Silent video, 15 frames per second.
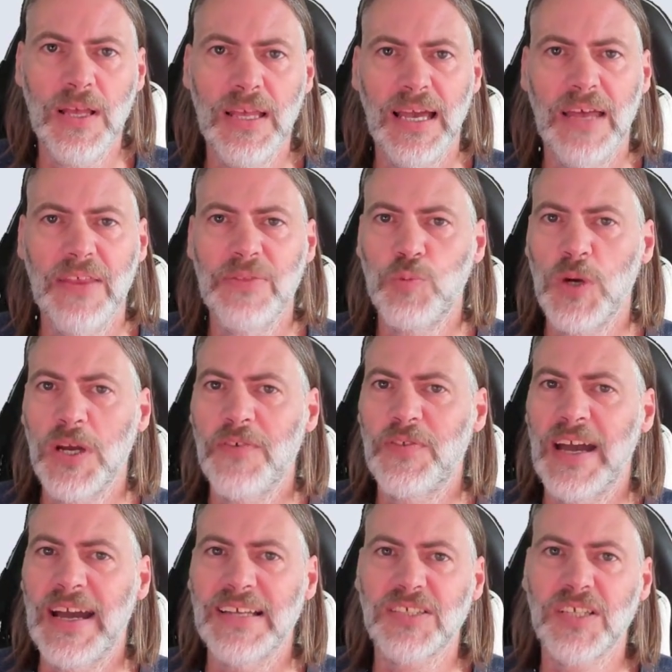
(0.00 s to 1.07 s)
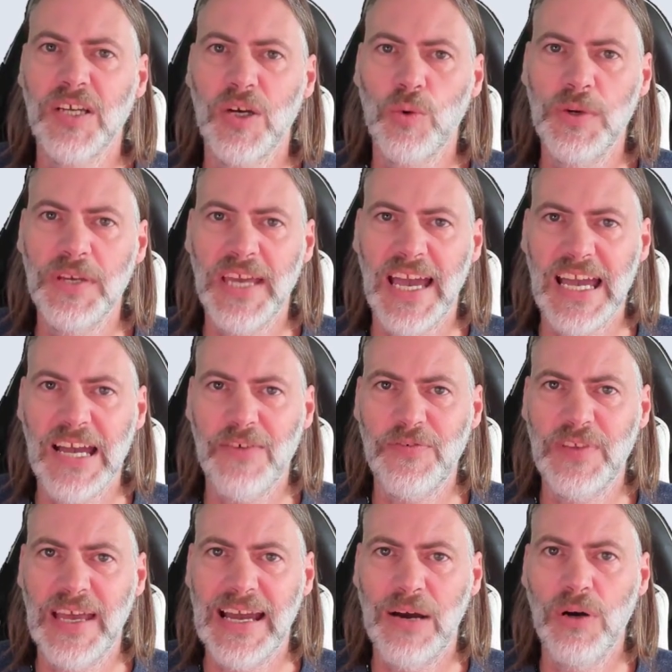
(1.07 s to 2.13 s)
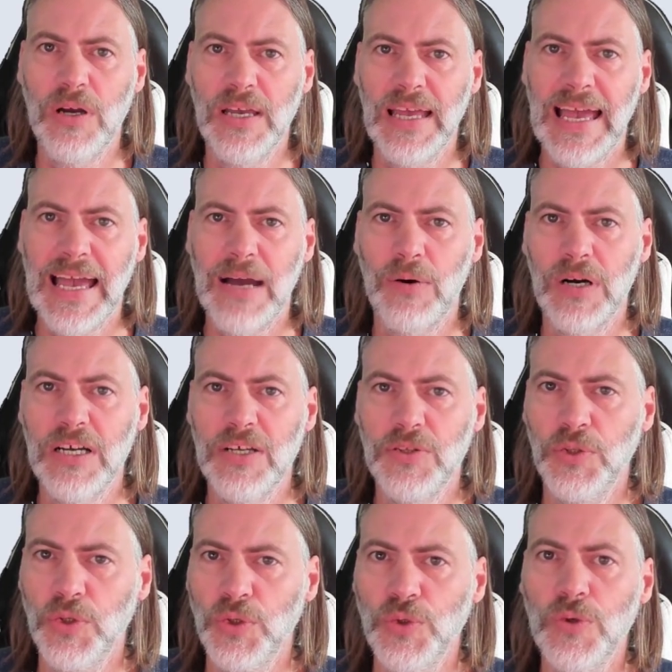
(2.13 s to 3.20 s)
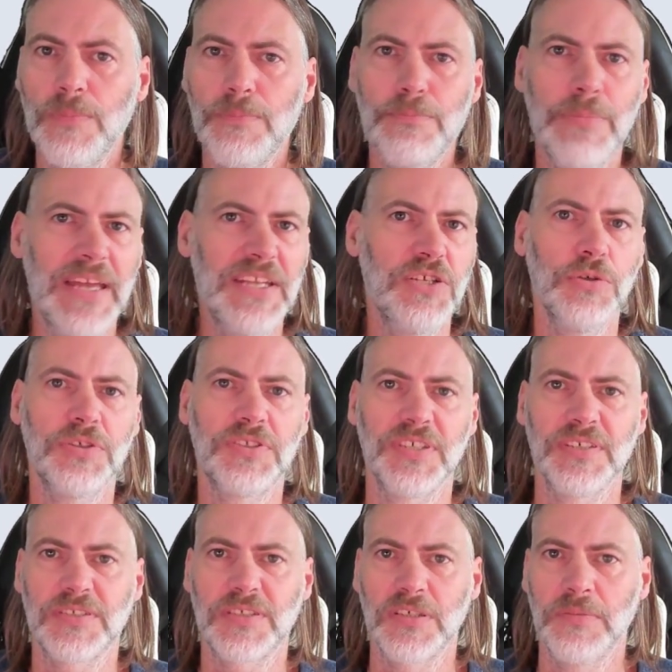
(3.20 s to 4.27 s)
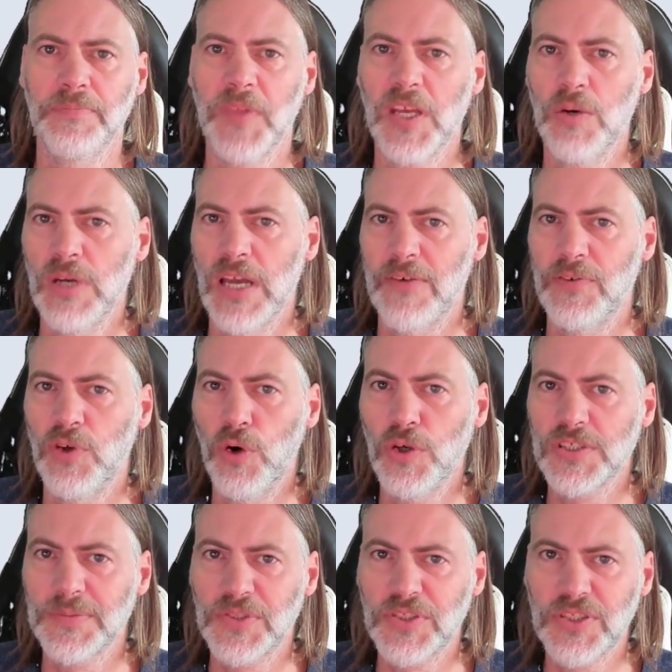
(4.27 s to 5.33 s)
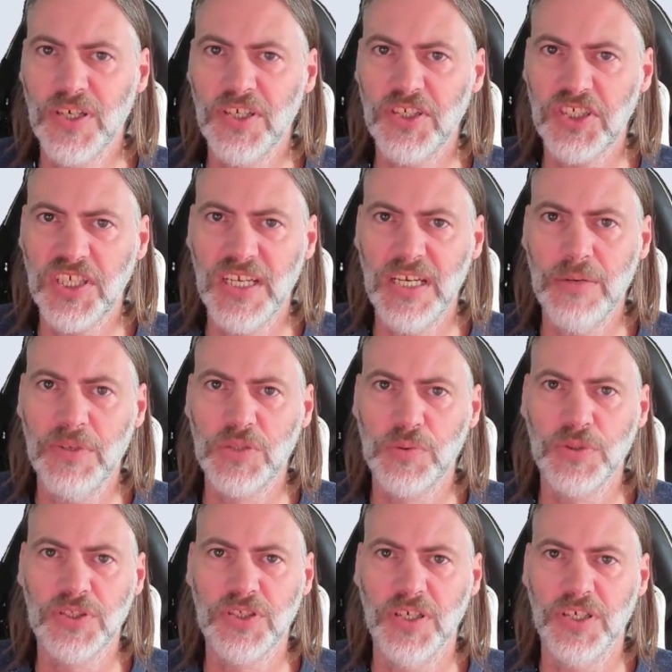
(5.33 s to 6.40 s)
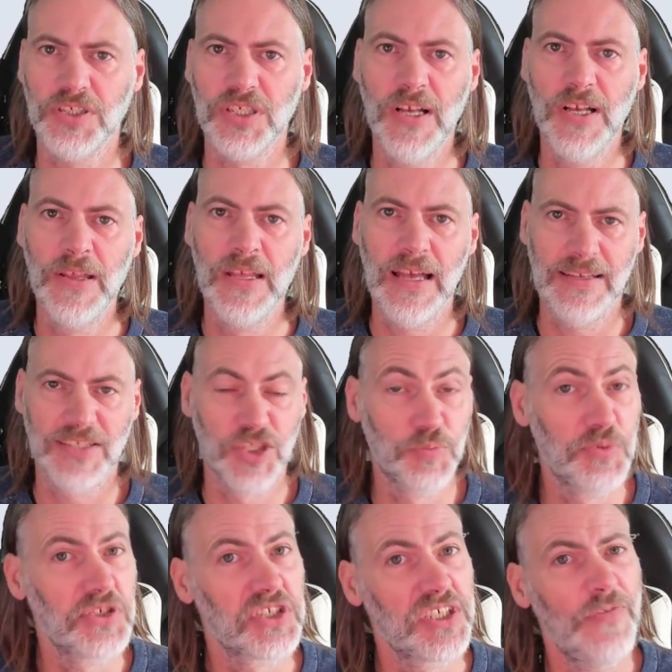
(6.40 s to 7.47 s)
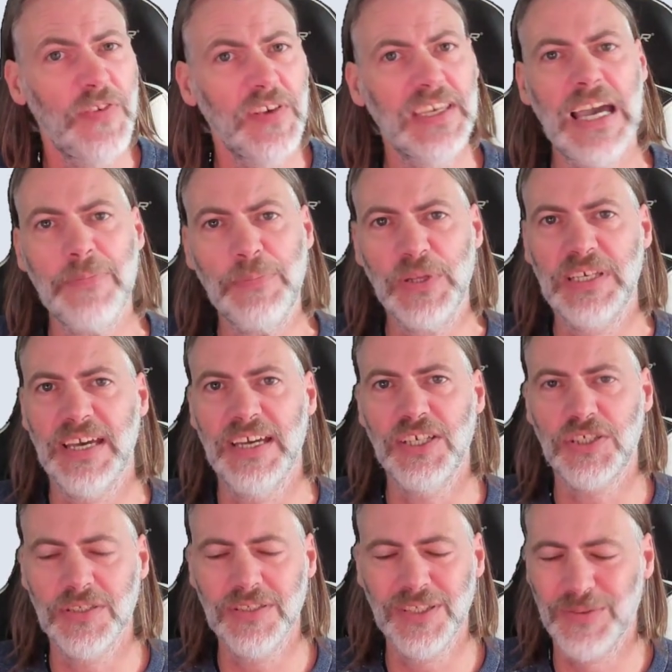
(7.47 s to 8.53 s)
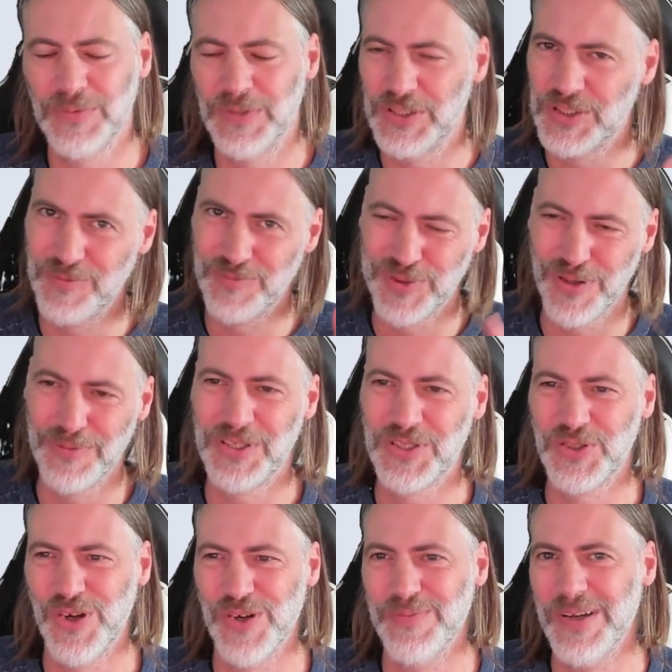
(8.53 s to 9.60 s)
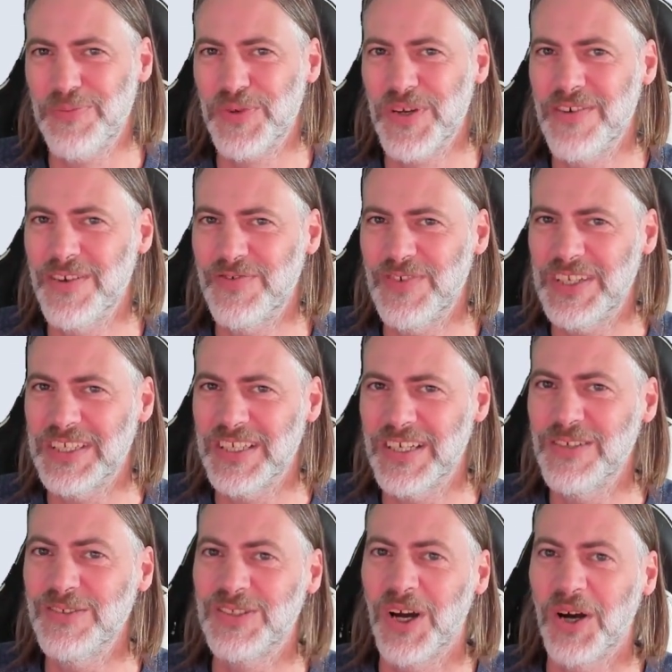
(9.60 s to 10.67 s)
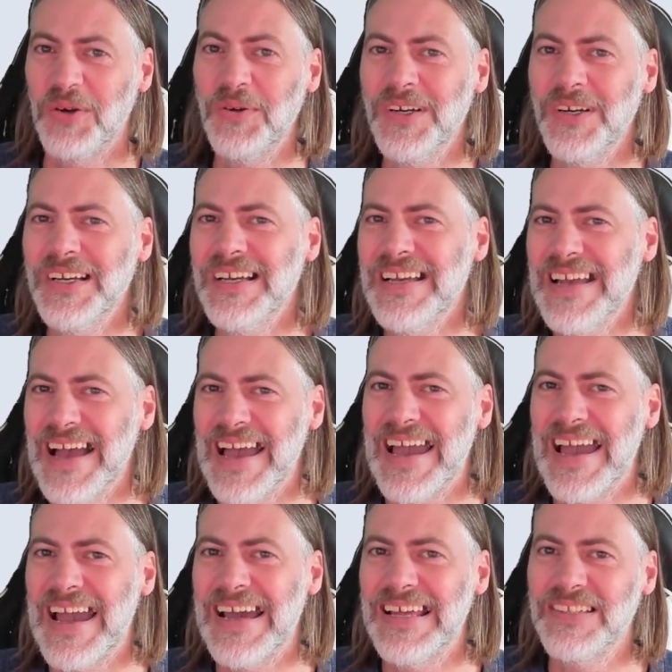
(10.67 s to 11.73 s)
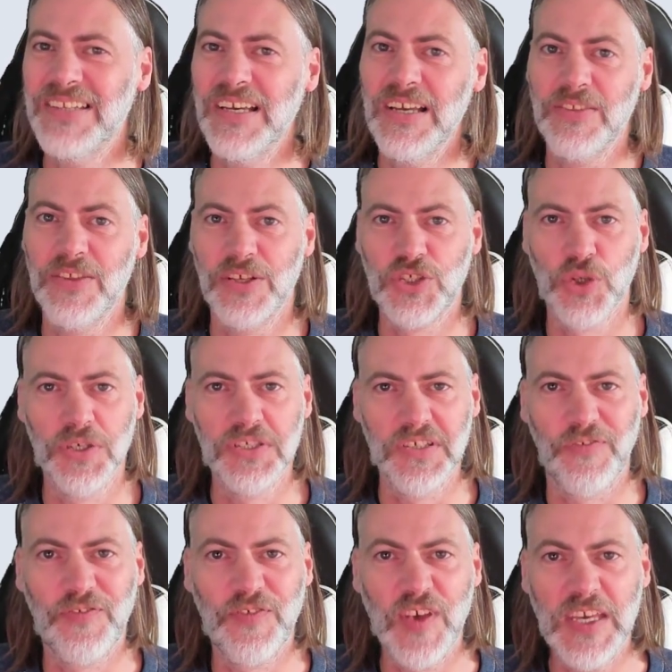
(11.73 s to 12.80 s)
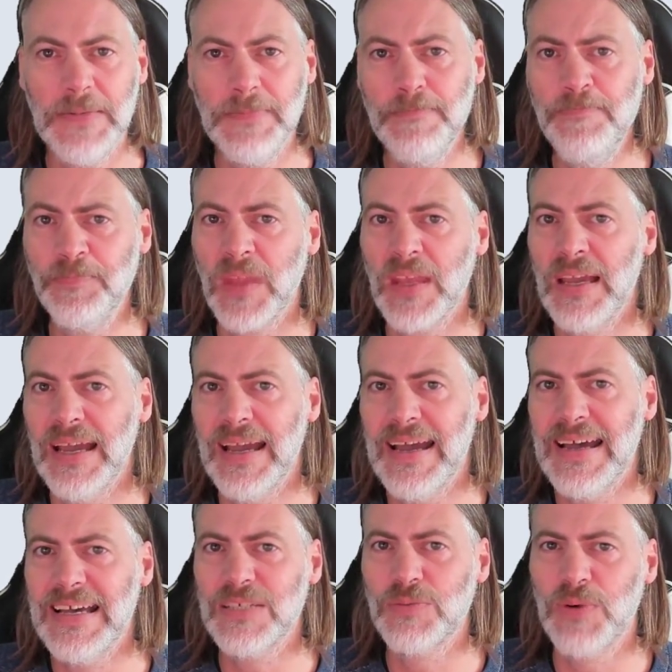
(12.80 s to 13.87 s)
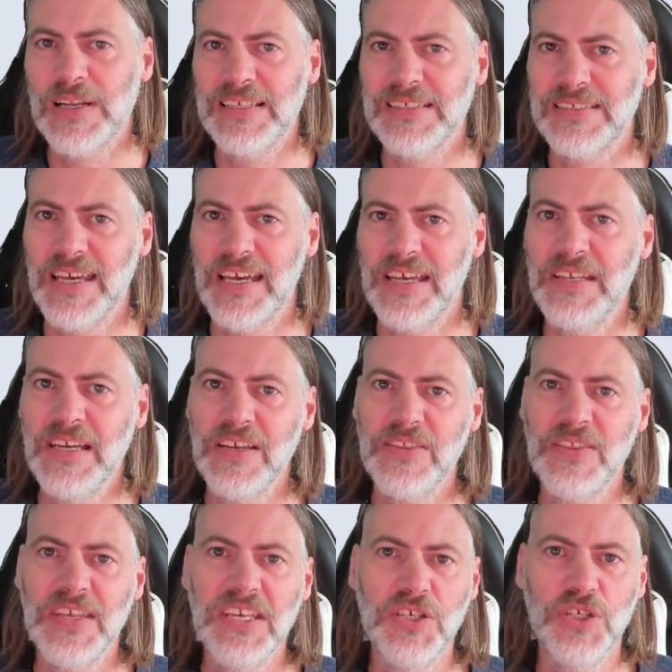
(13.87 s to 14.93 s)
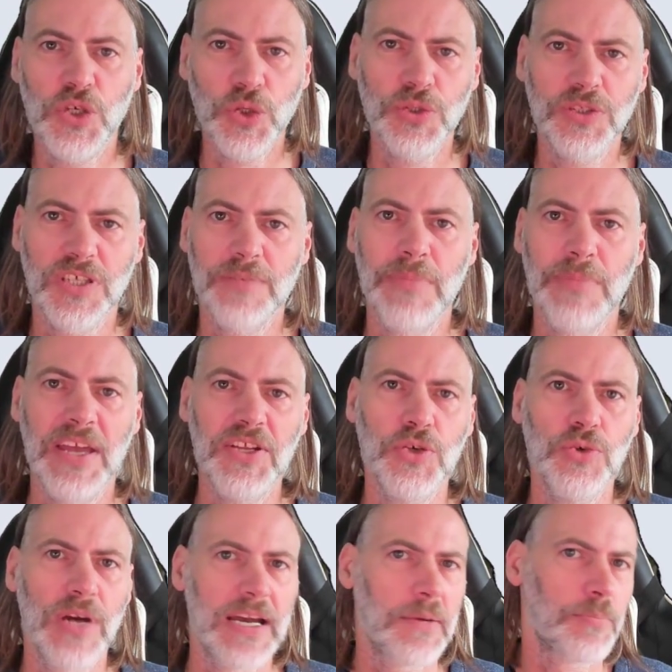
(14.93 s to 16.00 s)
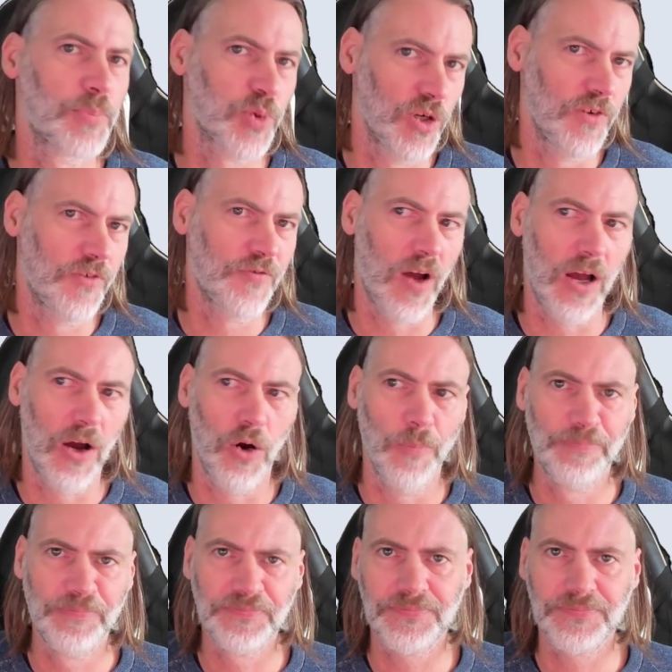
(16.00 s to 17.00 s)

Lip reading: And with that, we have now our new menu system. We have an awesome search here, which will search a specific application, which you probably saw in my previous video, though, and the choice of theme, as well as then the user menu and profile.